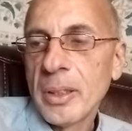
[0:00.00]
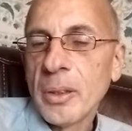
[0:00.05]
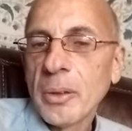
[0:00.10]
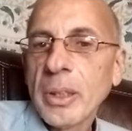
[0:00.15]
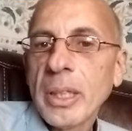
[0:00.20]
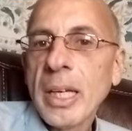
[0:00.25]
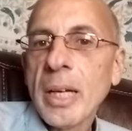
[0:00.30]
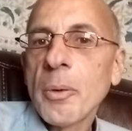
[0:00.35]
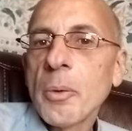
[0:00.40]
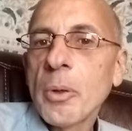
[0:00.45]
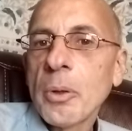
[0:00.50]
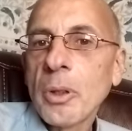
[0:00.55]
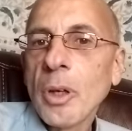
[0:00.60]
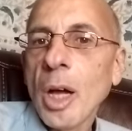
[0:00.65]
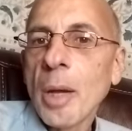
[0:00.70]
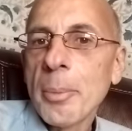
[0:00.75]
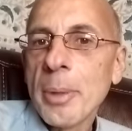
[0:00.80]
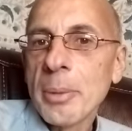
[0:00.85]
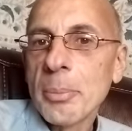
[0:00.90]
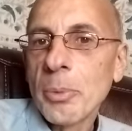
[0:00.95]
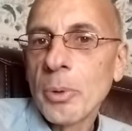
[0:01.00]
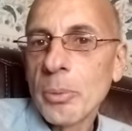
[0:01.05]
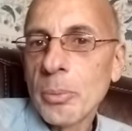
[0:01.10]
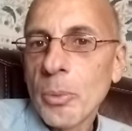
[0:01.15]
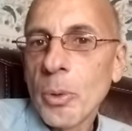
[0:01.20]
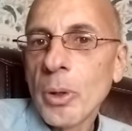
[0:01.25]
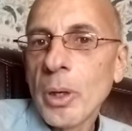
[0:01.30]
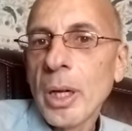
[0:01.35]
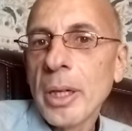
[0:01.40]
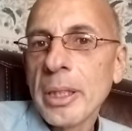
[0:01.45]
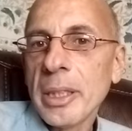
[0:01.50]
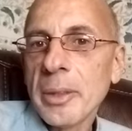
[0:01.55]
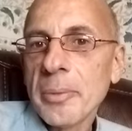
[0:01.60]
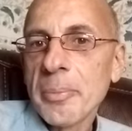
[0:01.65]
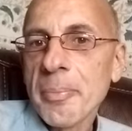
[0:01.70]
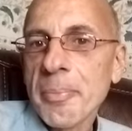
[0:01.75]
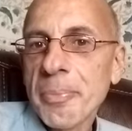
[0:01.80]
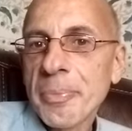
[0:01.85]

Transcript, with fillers: Okay, I won't comment more, on it,